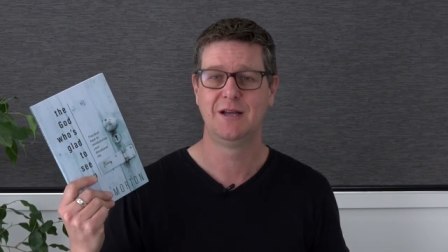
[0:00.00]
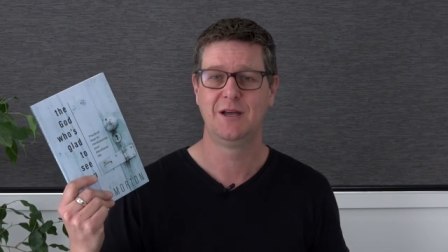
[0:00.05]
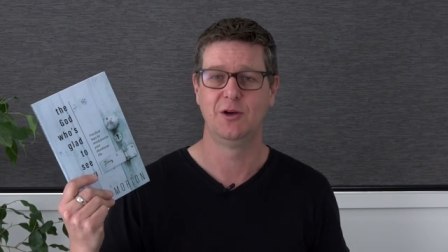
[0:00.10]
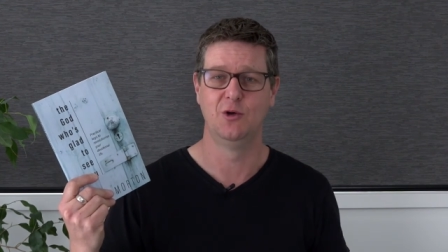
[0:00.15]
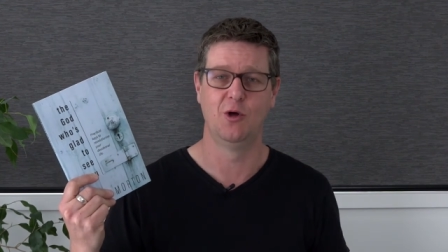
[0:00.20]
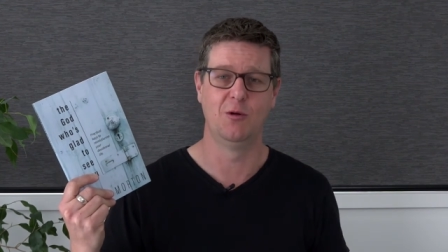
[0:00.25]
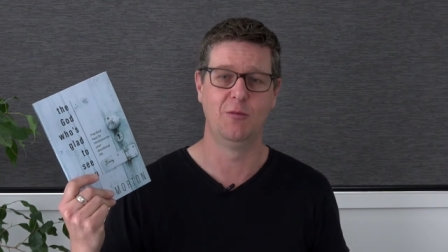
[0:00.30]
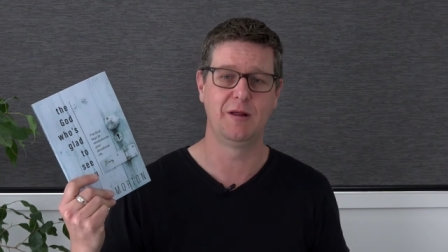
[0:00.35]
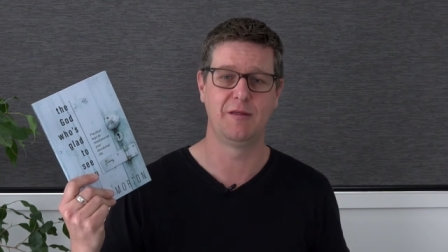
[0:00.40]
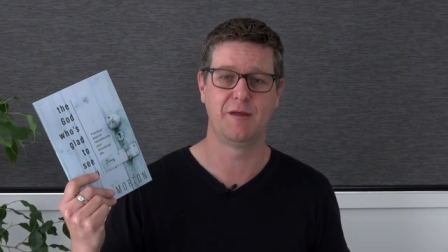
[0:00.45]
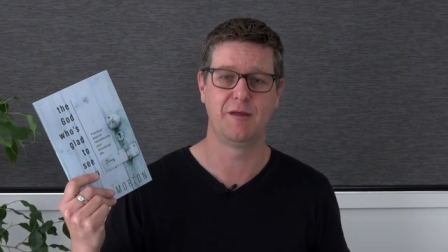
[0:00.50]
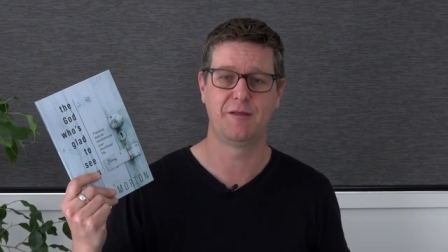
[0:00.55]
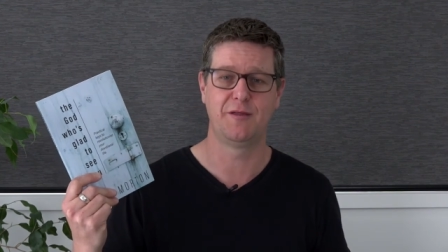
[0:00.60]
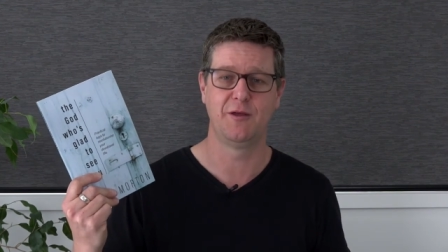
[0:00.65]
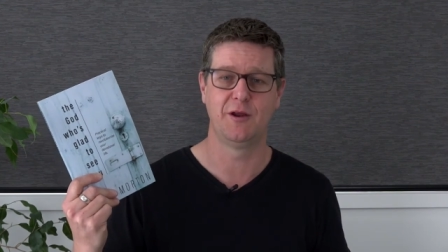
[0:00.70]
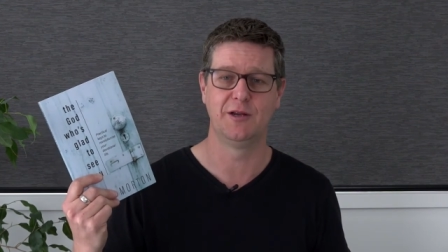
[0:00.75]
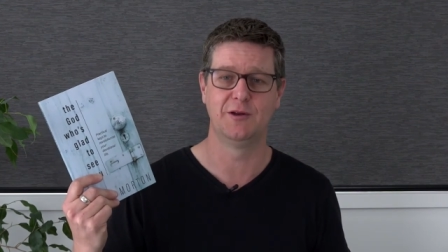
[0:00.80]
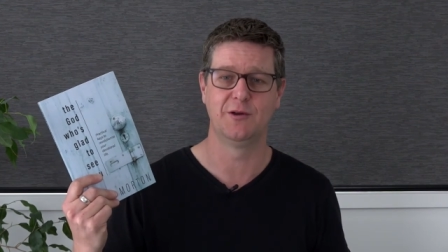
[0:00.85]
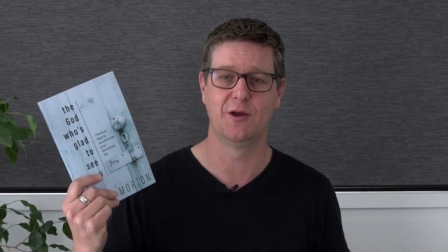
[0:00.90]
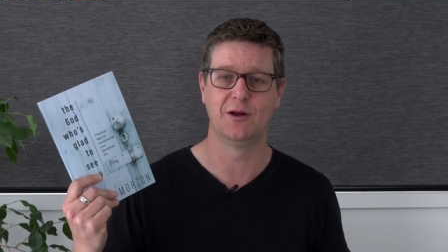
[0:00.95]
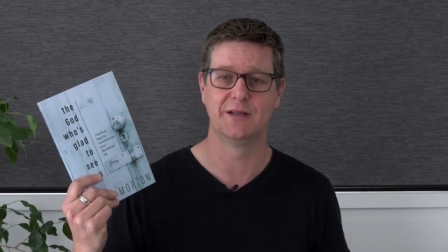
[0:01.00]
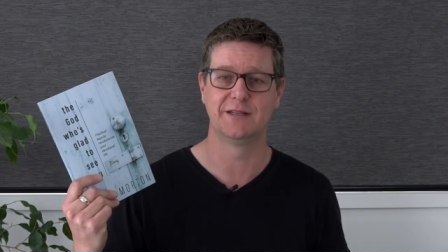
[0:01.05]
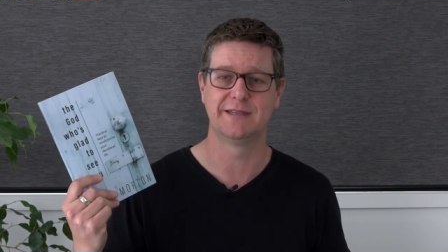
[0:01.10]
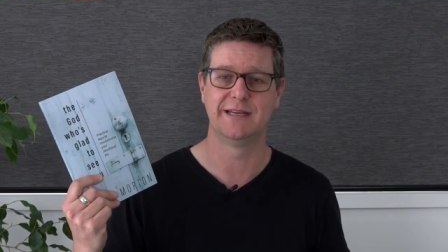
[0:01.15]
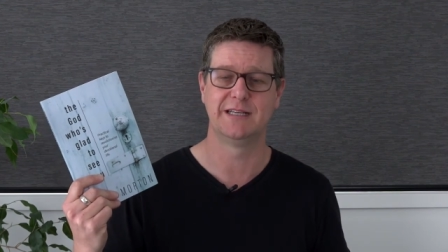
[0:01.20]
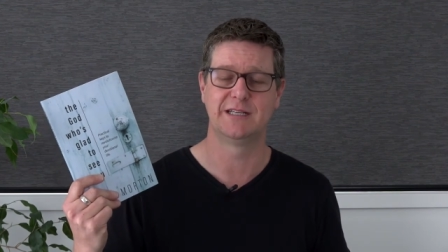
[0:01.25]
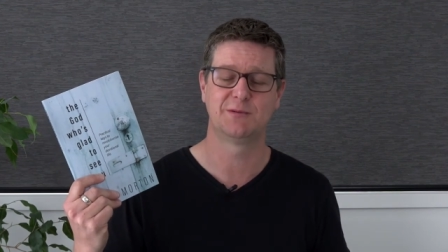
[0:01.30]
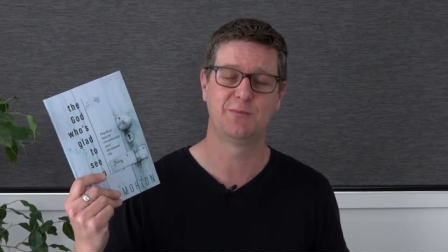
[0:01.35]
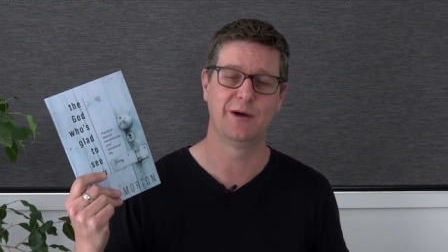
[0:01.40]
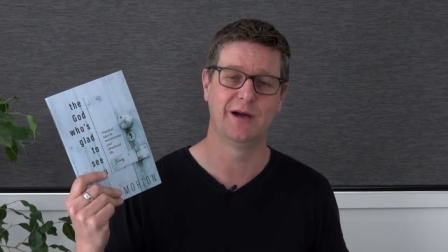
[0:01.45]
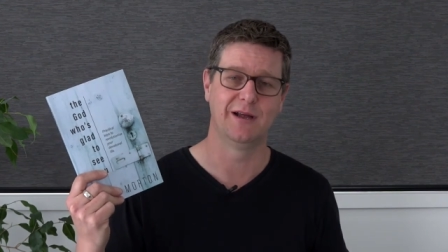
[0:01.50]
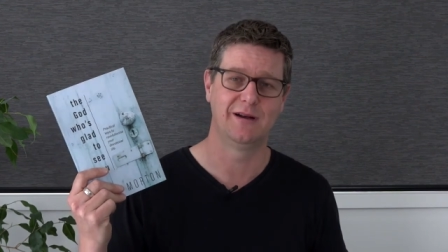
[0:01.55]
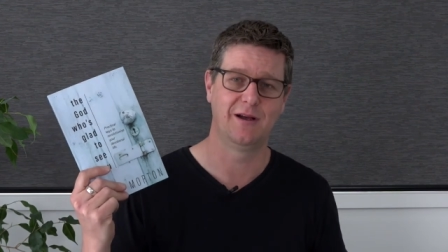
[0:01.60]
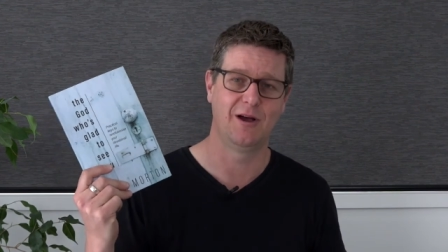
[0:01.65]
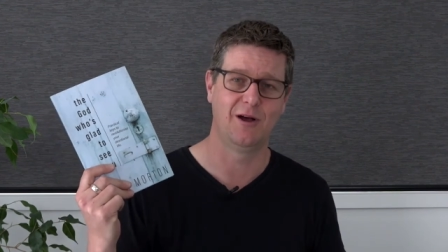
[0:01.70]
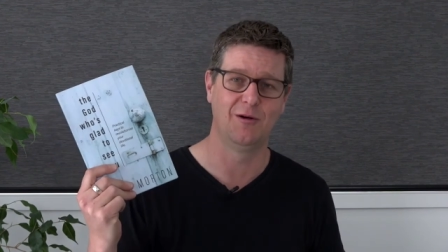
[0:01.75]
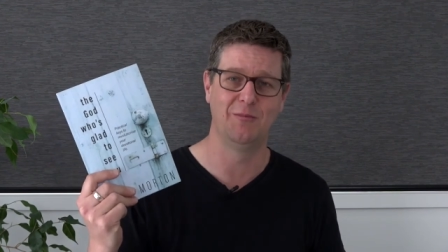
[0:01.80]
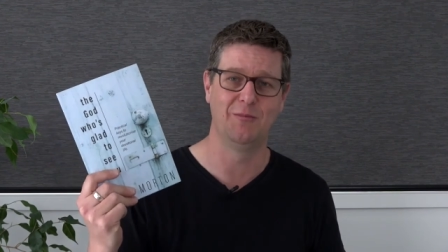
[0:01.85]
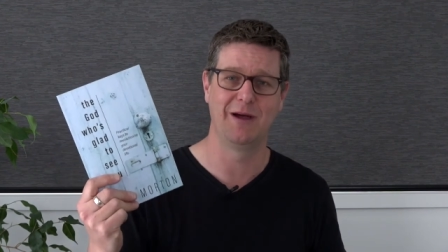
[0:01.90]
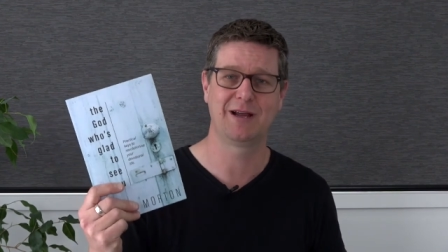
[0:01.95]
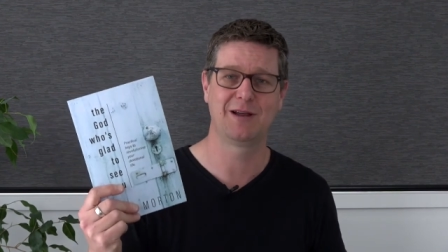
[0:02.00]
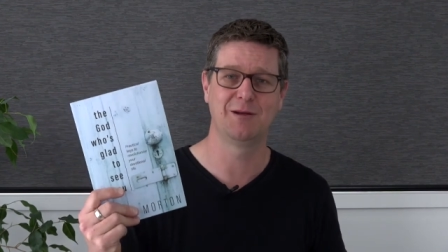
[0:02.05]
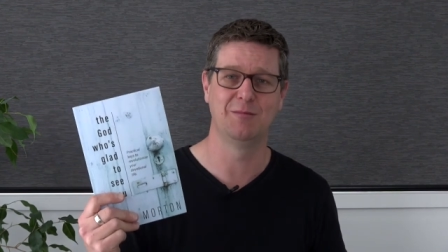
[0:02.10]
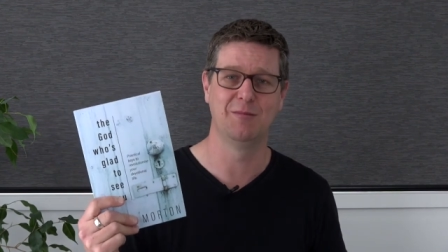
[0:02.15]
Normally they're $30 each, but I'll make them